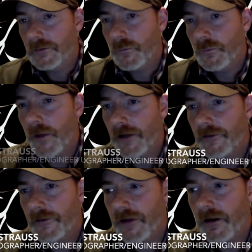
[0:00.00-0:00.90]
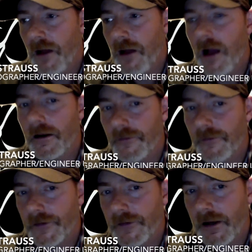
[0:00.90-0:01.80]
we can see a lot of the
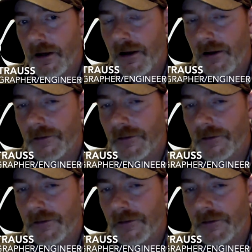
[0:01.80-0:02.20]
sky.